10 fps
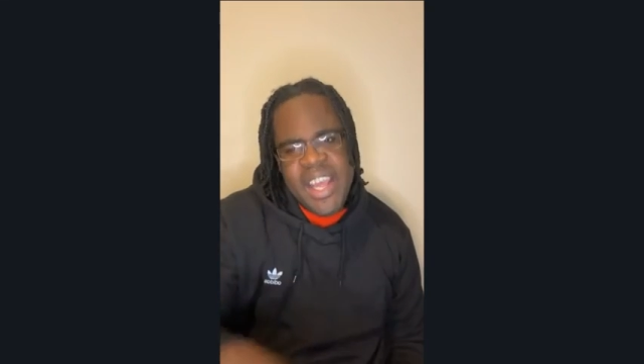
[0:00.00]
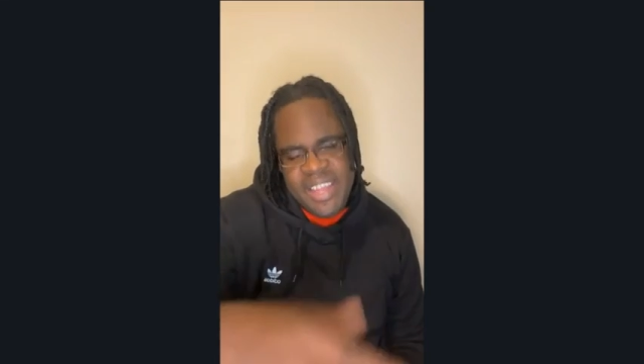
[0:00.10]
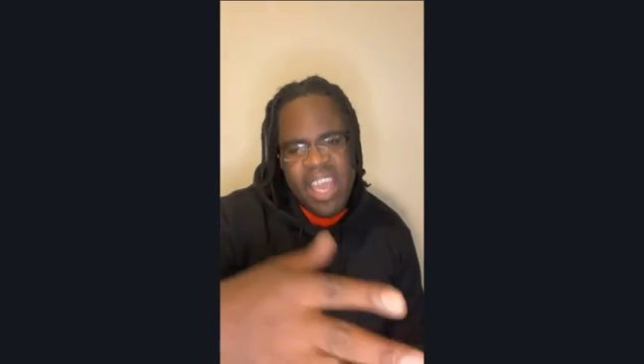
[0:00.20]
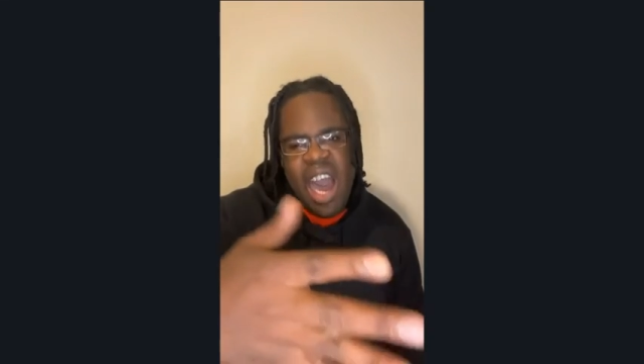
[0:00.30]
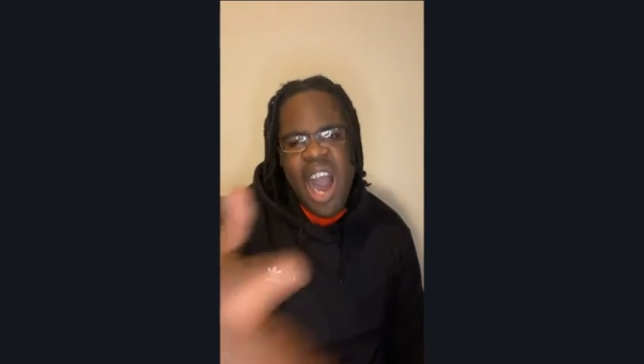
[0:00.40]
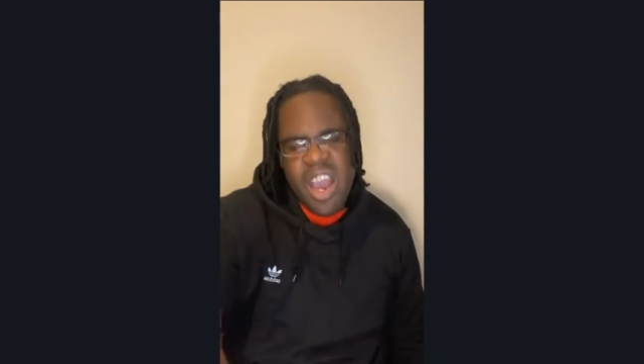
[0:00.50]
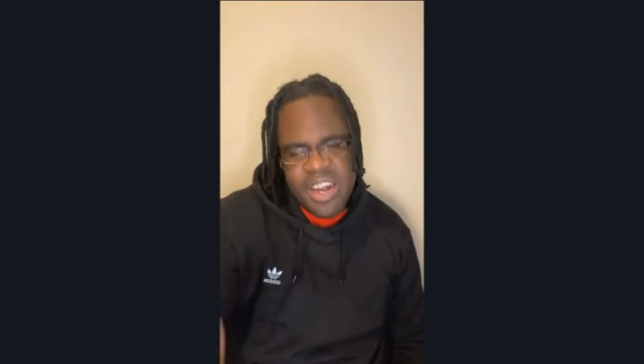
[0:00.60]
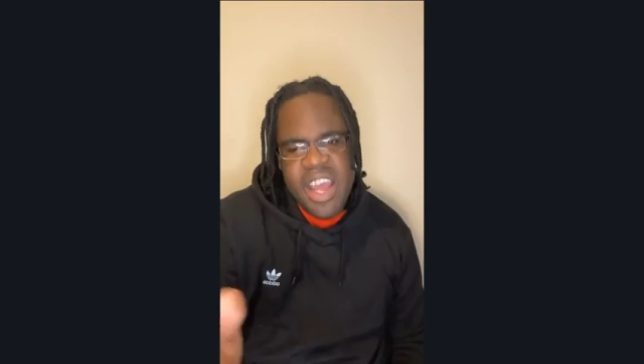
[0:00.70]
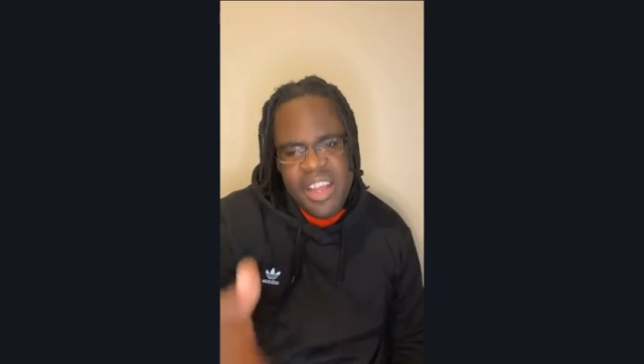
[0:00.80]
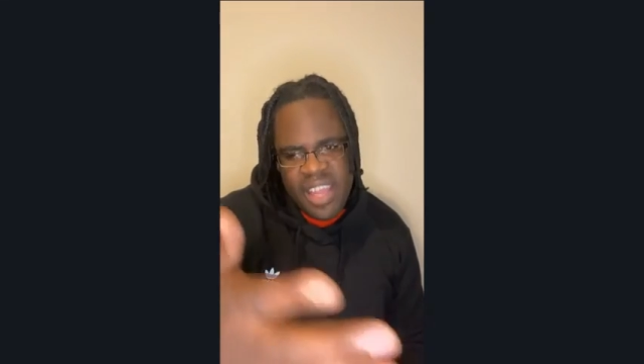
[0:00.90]
they are
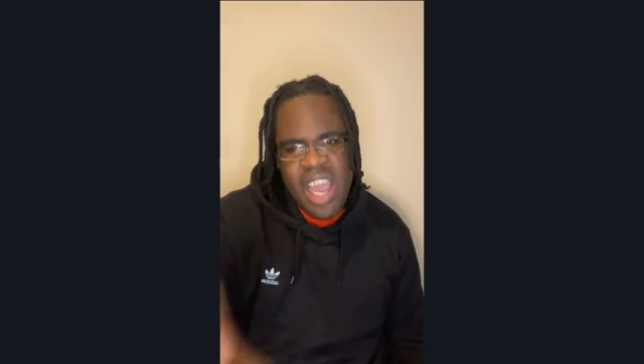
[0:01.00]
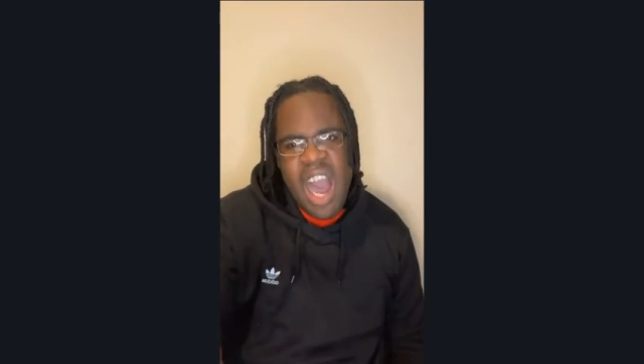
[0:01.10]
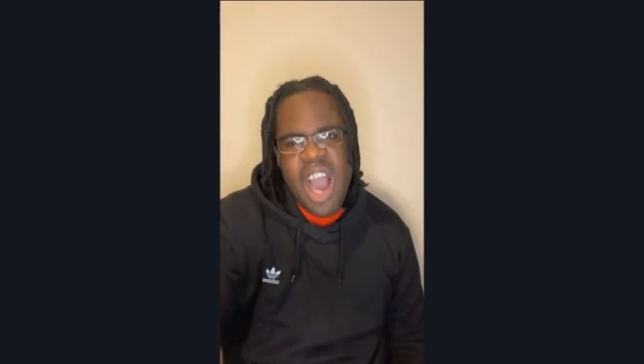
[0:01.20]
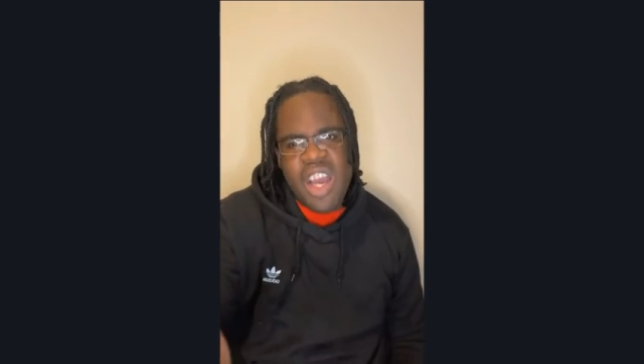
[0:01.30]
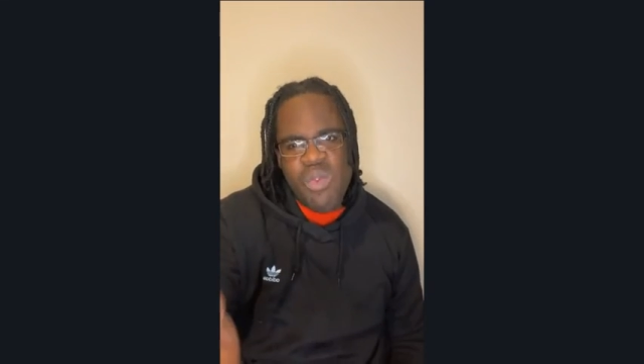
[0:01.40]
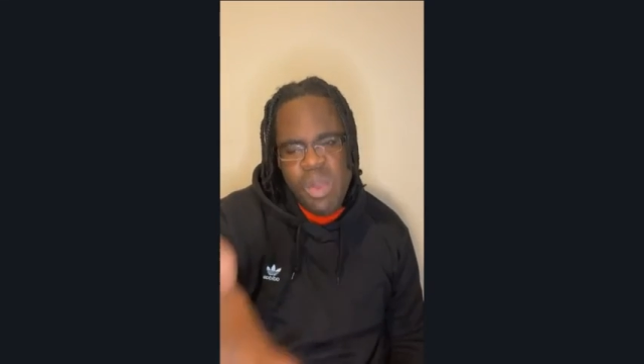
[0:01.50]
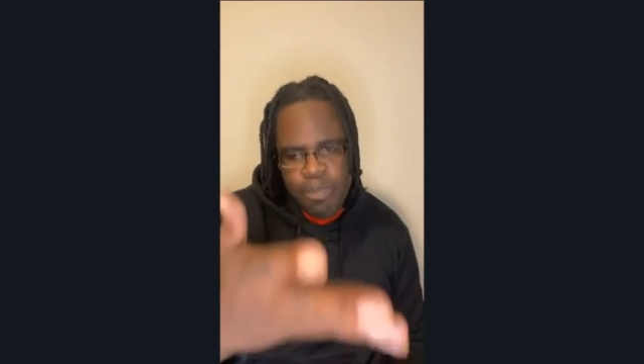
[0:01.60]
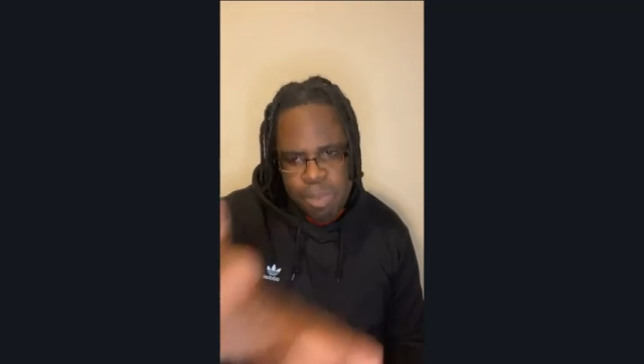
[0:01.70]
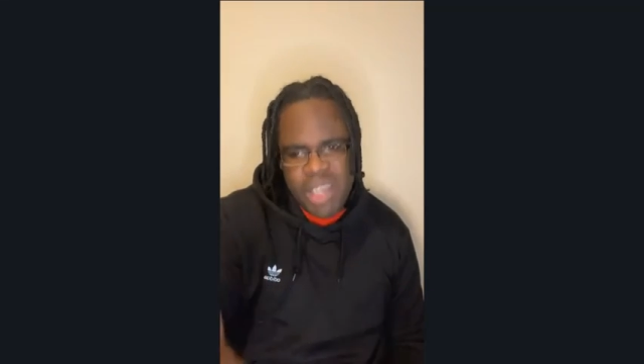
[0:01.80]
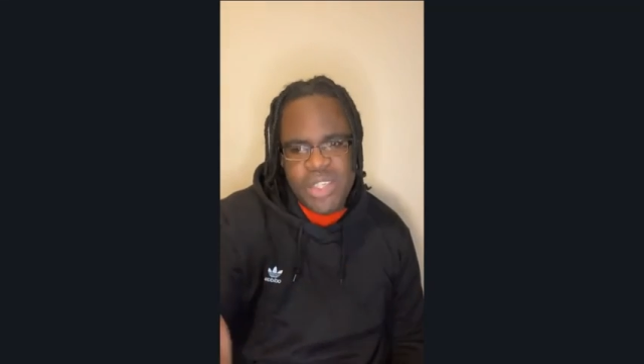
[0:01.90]
gonna they are gonna
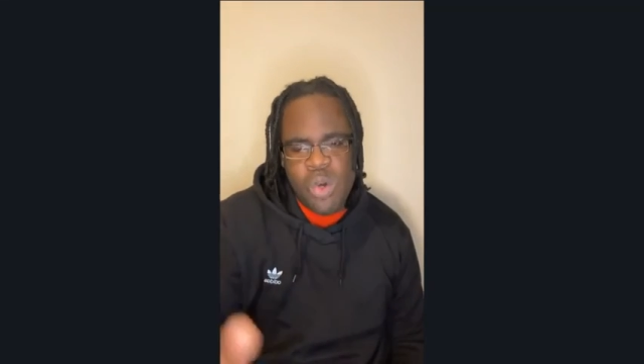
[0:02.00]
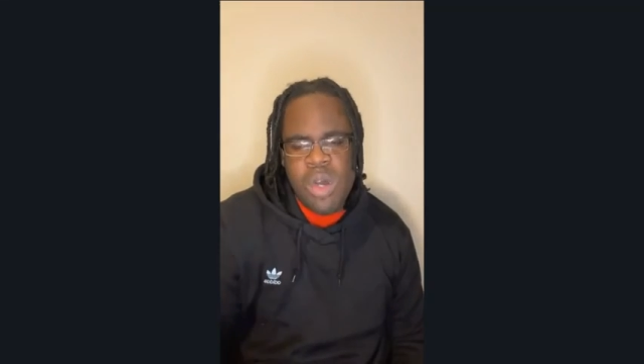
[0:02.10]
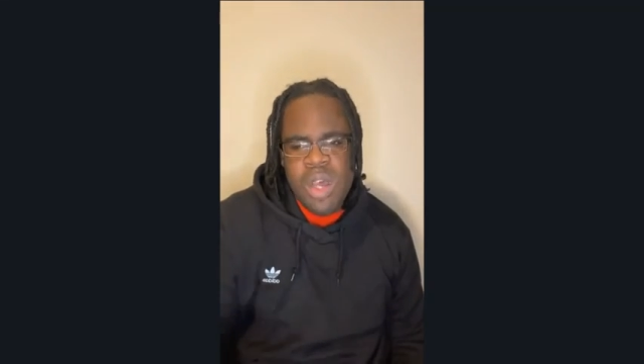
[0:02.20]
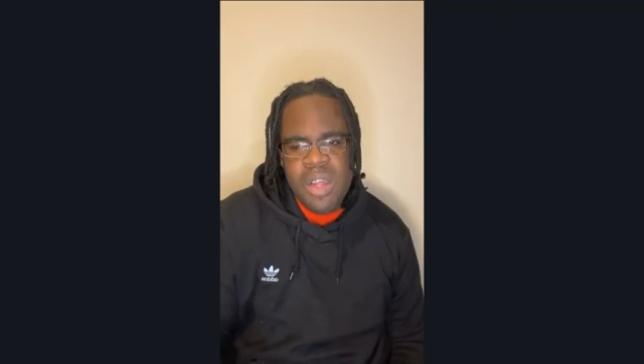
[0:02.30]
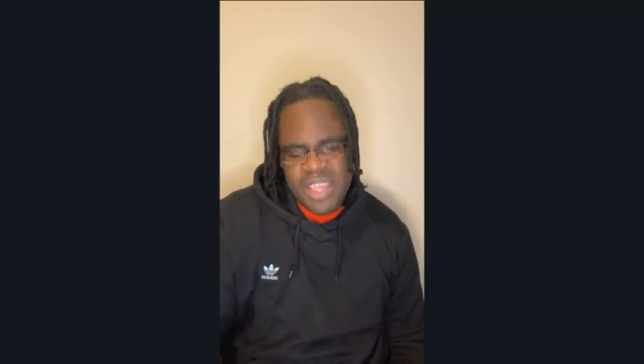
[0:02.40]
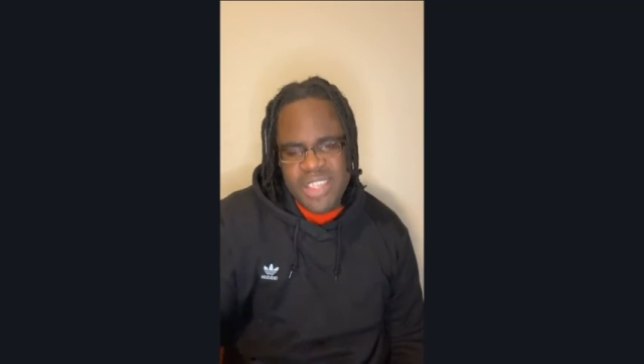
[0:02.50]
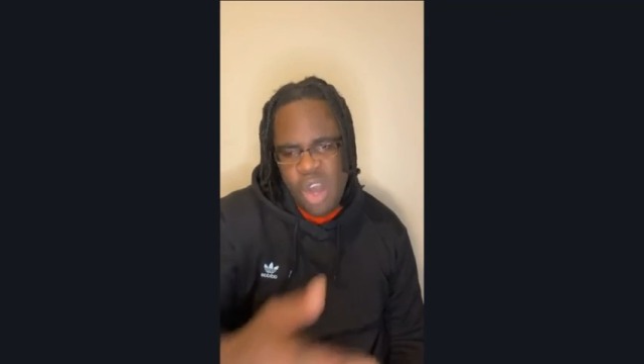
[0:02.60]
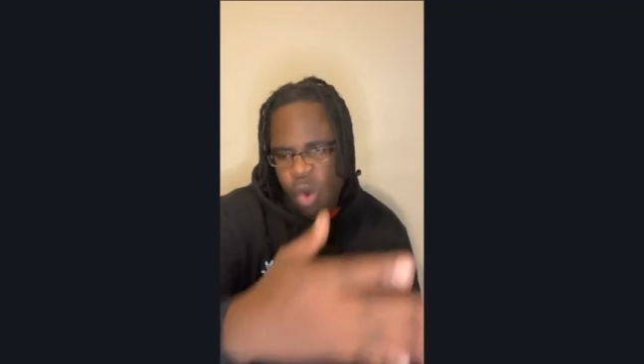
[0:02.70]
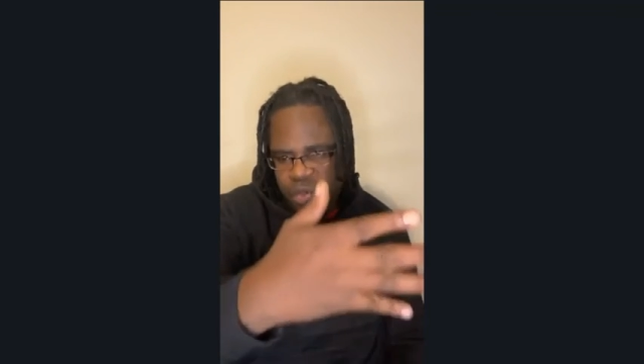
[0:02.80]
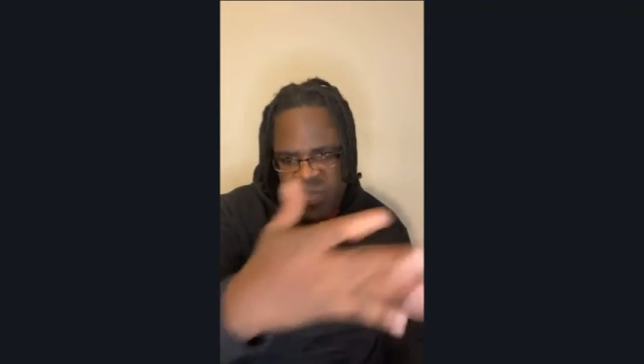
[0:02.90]
rebuttal this
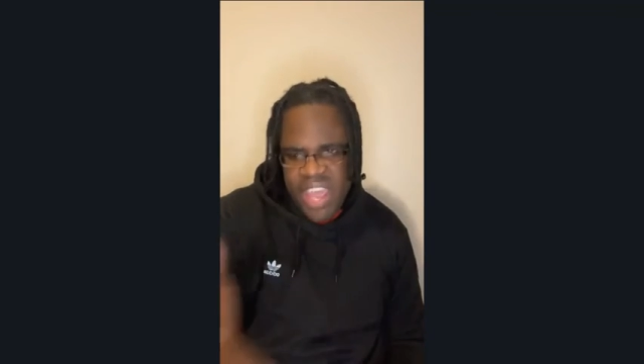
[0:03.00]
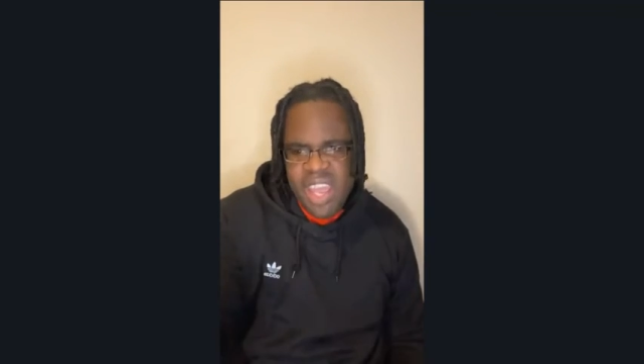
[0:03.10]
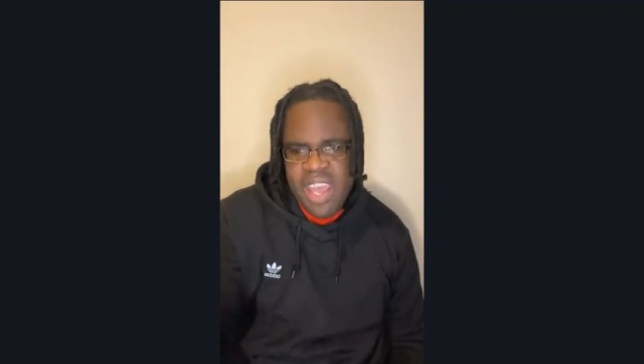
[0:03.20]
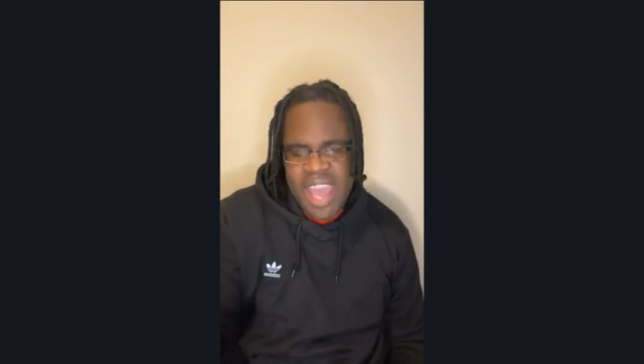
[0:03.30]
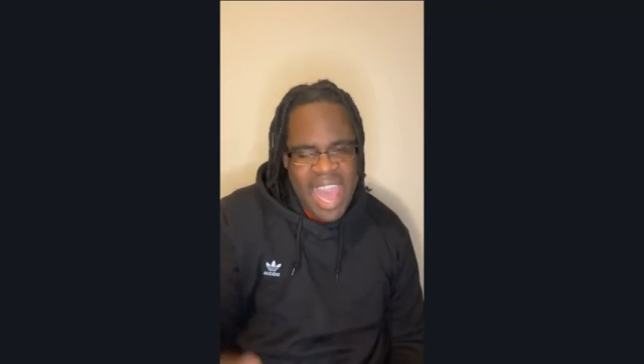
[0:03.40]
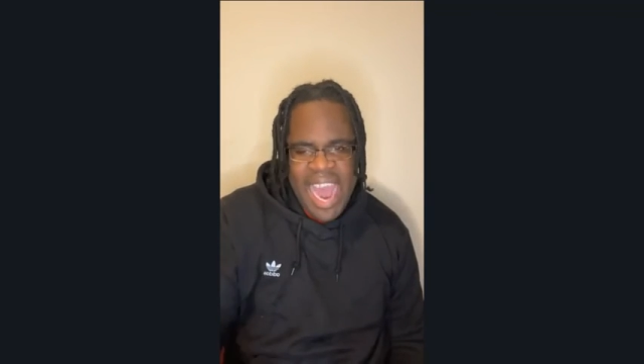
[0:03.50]
whole thing